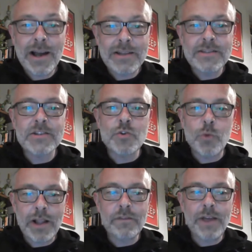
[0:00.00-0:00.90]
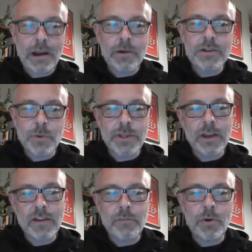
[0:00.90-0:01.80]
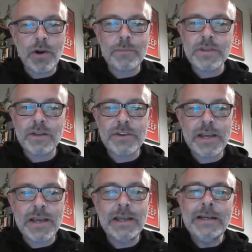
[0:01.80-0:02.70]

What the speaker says: has 12 hours worth of live programs every day.